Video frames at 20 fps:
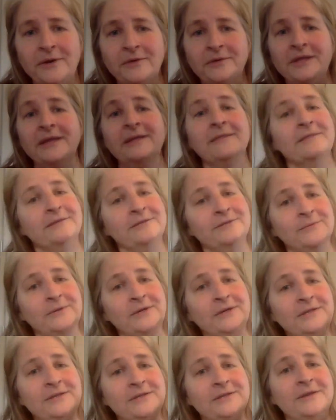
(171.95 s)
like this
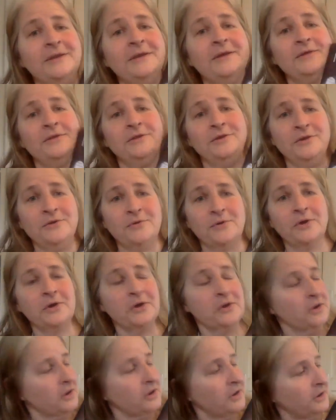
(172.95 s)
one, the New
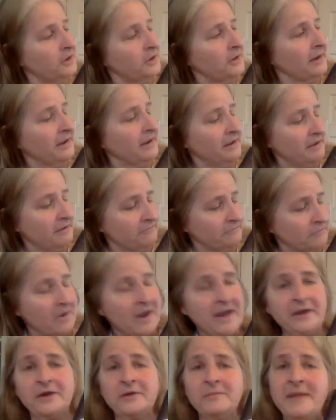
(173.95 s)
Yorker, and I have
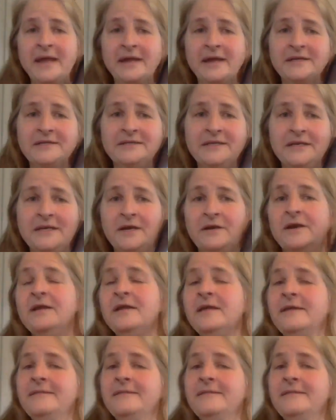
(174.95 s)
Wired magazine here.